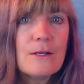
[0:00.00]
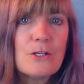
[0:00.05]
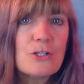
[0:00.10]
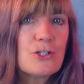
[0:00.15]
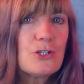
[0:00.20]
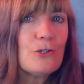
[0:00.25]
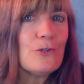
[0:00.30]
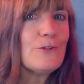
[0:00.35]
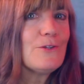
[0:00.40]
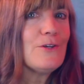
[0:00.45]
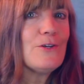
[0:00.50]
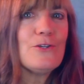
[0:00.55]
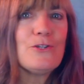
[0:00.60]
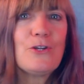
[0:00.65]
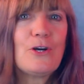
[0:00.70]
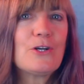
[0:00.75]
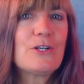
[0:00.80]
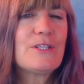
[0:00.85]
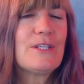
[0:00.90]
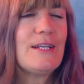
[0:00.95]
Sure, there are
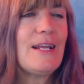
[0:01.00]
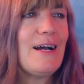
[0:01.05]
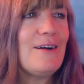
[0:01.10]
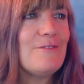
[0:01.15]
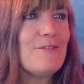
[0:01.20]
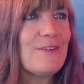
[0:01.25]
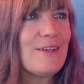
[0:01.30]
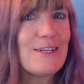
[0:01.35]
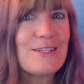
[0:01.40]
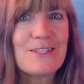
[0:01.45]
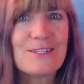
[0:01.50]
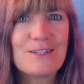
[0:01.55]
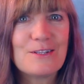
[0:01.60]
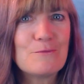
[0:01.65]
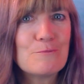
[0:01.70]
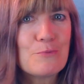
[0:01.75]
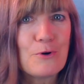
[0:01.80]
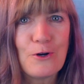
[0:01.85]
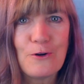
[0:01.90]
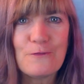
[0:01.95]
dogs that have less
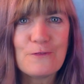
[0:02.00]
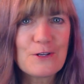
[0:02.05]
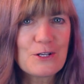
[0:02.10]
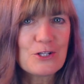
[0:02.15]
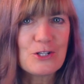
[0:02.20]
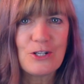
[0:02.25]
than perfect